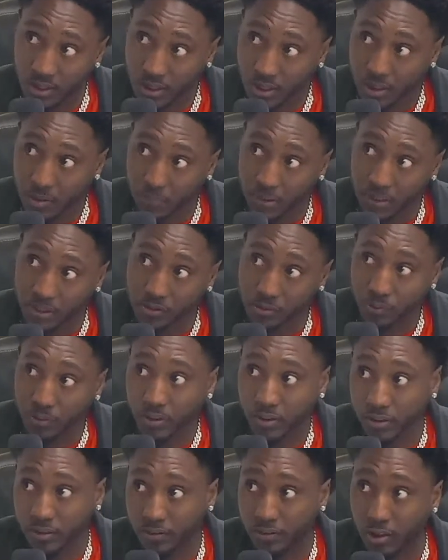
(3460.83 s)
but that's one of
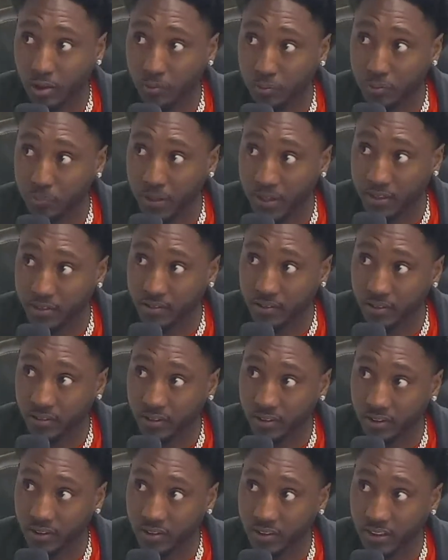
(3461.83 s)
the dope spots
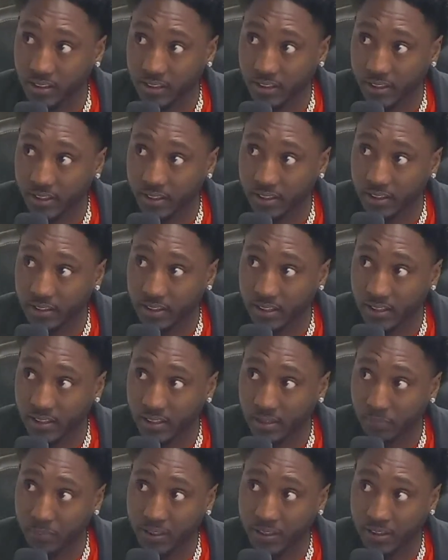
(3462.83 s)
I could headline.
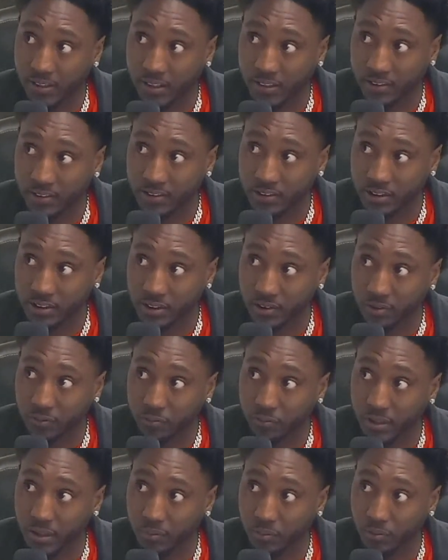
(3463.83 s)
I'm headlining this year in
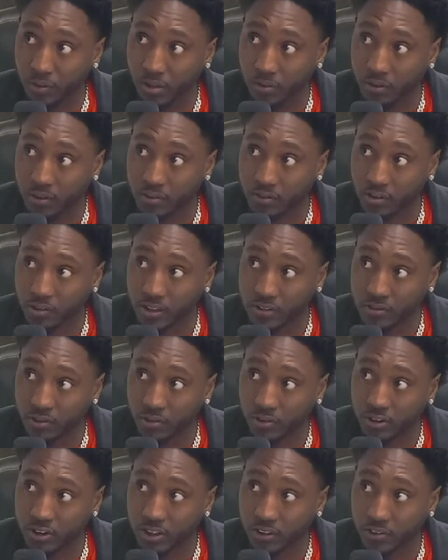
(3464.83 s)
February, so that's
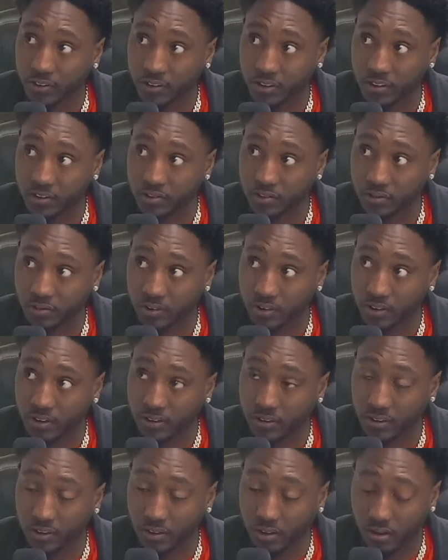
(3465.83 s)
on Cherokee Street
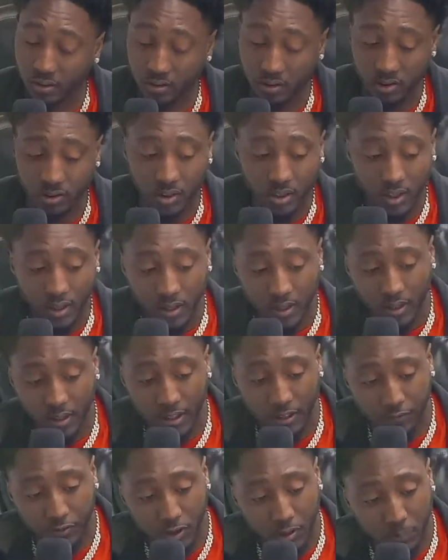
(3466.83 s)
at the Cola.
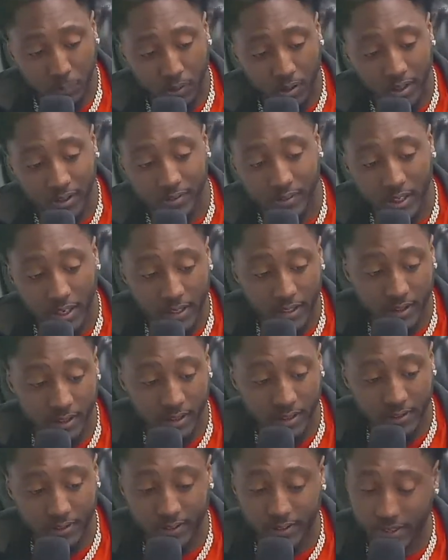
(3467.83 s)
If you partake
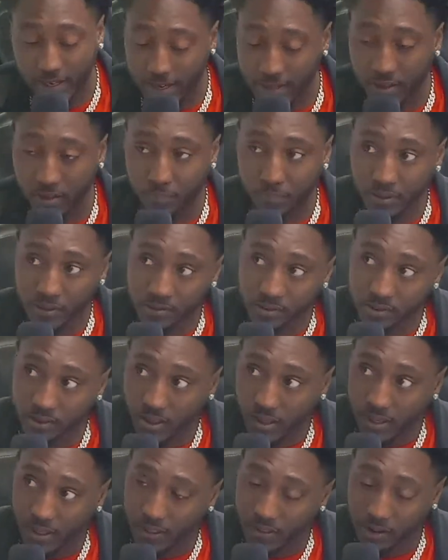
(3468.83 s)
in the cannabis
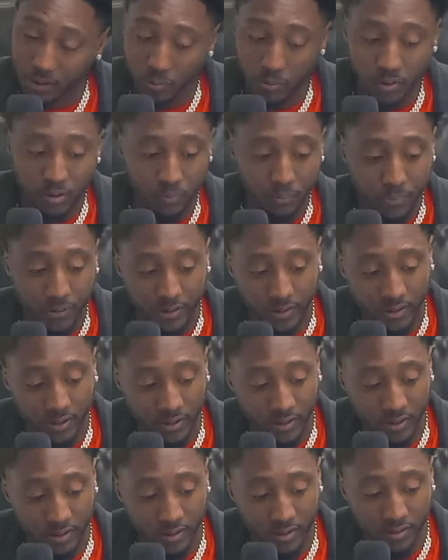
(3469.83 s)
and you want to
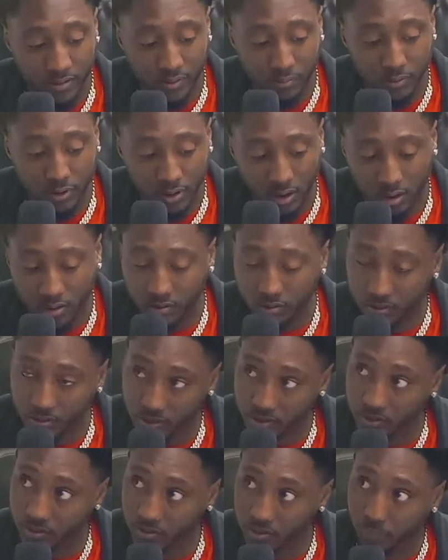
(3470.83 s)
hear some jokes,
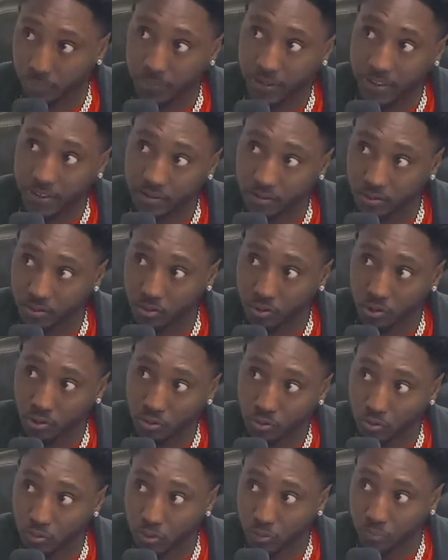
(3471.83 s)
this is the place
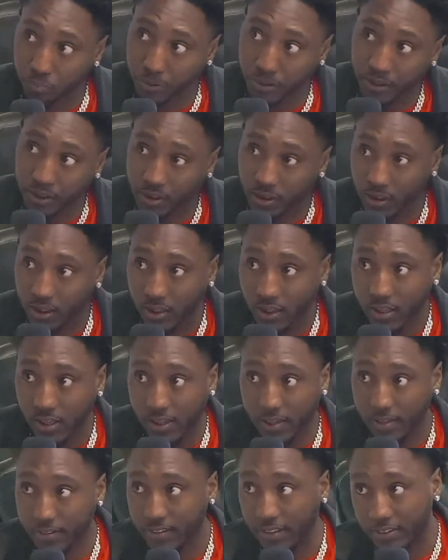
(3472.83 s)
to be.
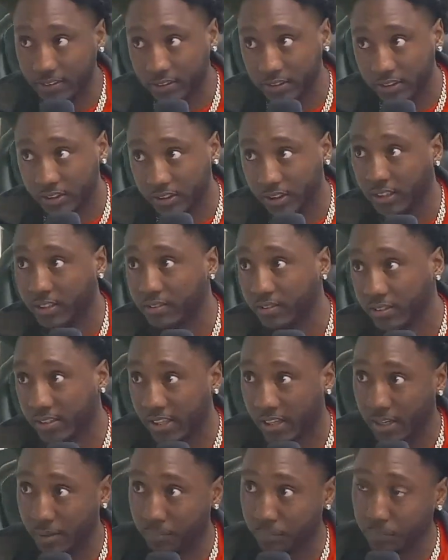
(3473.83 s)
And I just
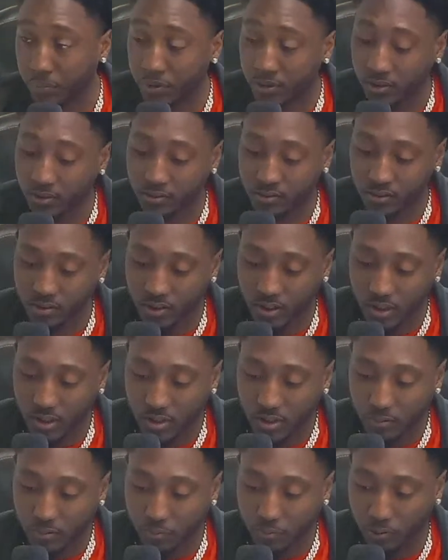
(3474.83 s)
got booked
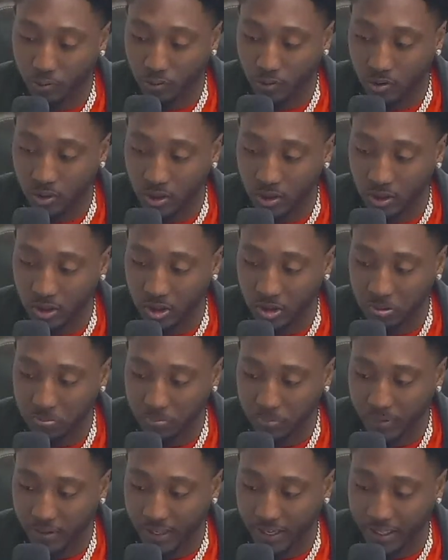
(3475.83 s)
for
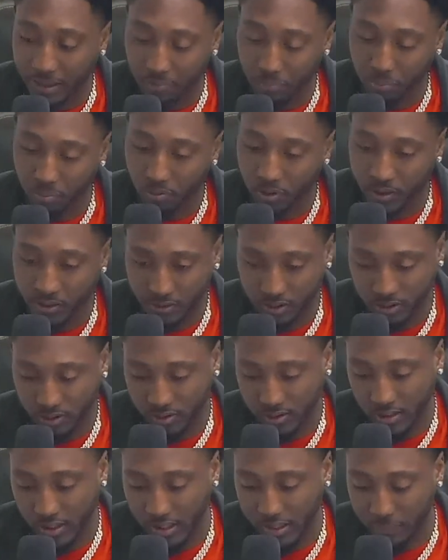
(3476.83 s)
a brunch
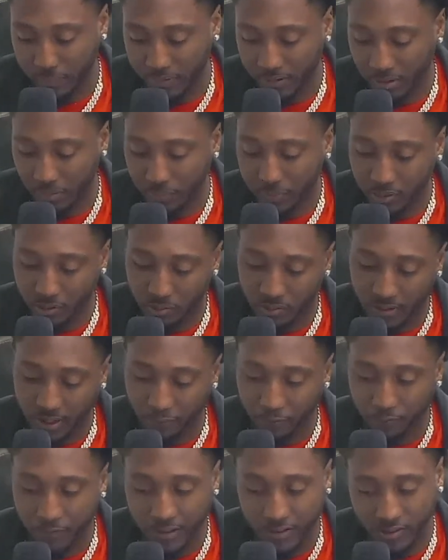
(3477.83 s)
comedy. I'm going to be doing like
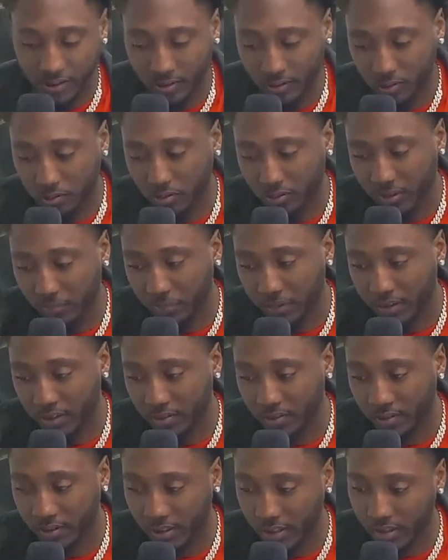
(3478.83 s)
15 to 20
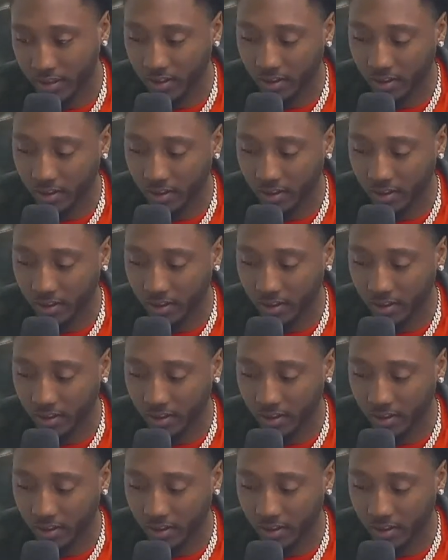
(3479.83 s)
minutes there